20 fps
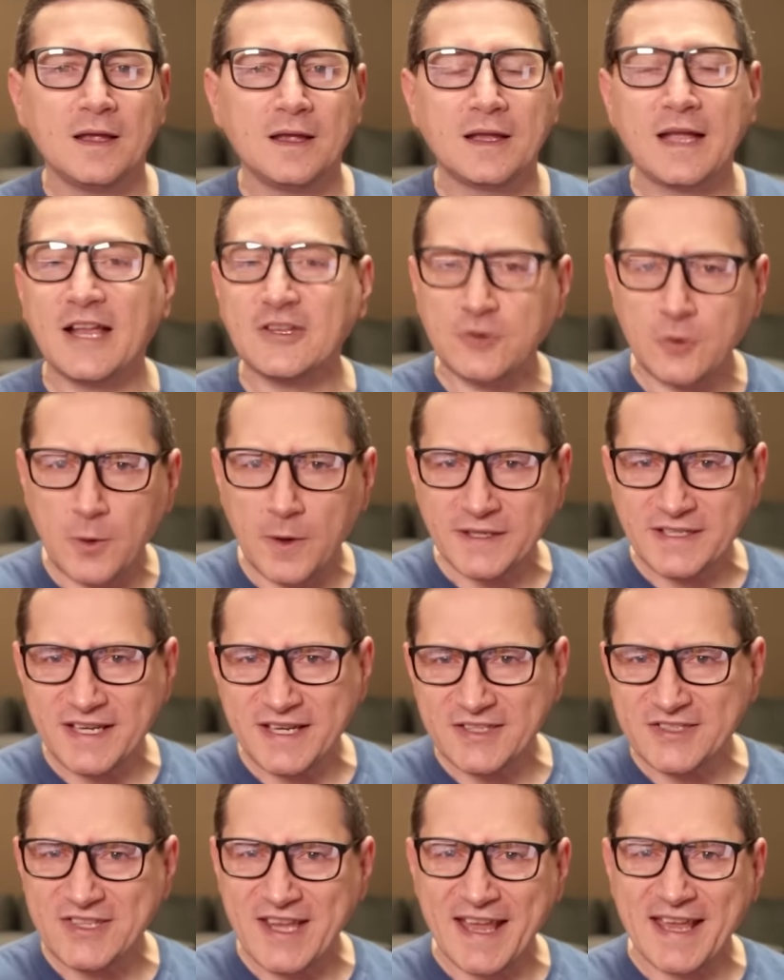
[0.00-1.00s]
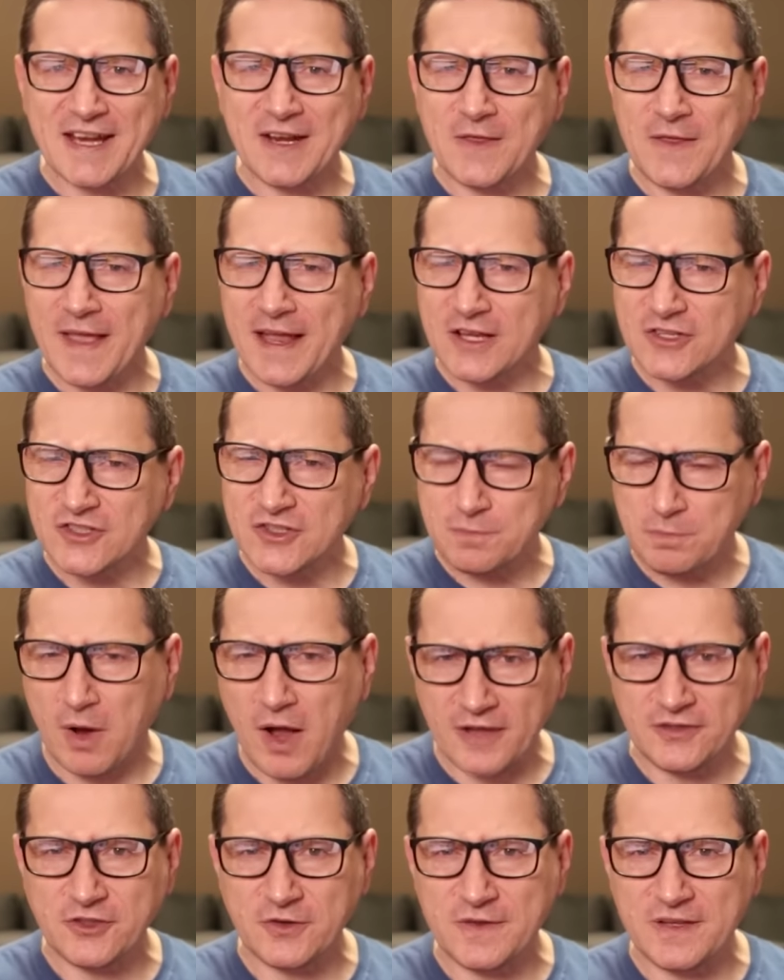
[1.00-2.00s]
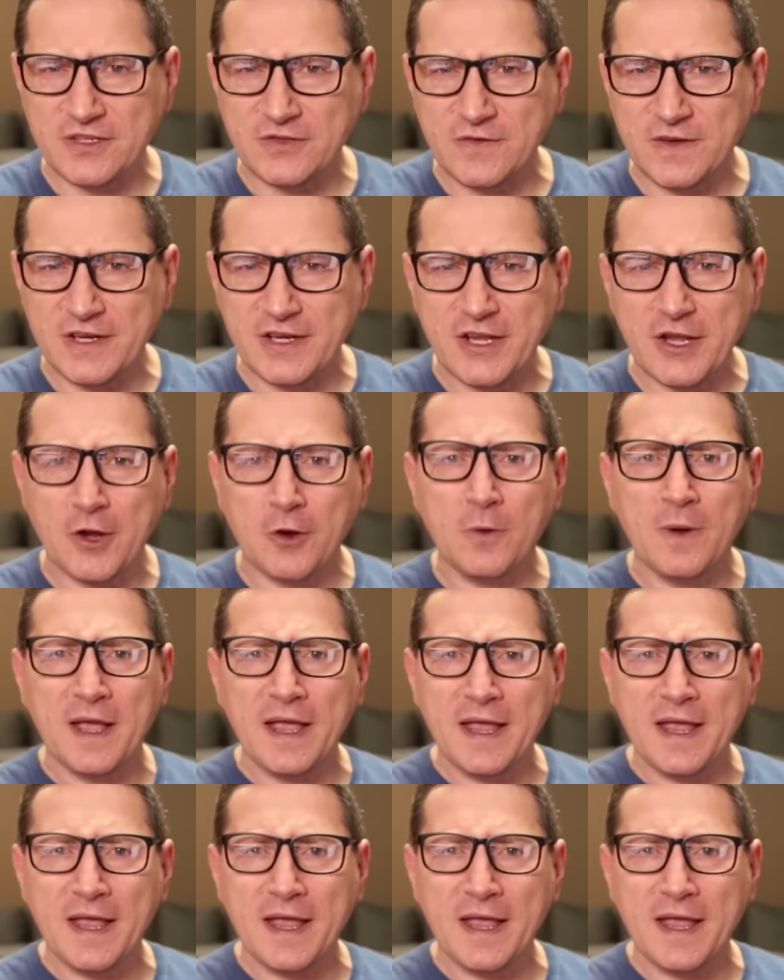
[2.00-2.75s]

Guys, we want to take a second to thank a sponsor of this video,